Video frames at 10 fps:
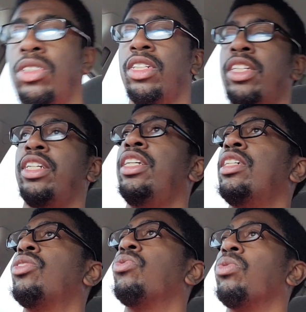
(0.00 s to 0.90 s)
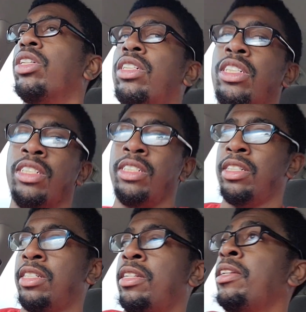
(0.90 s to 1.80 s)
That heat is working.
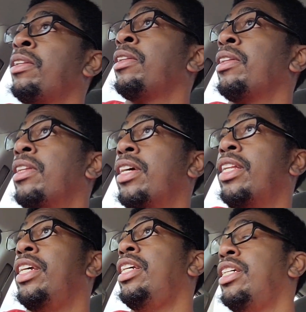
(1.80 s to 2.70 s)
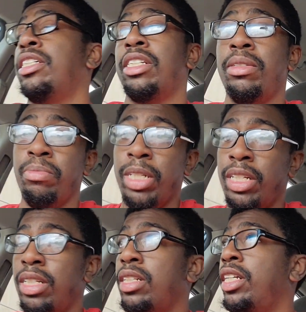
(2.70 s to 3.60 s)
That heat is
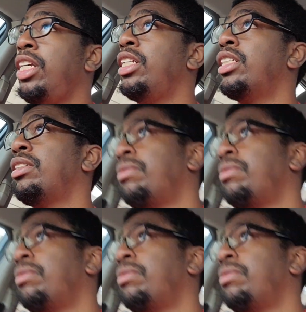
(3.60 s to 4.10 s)
being heat.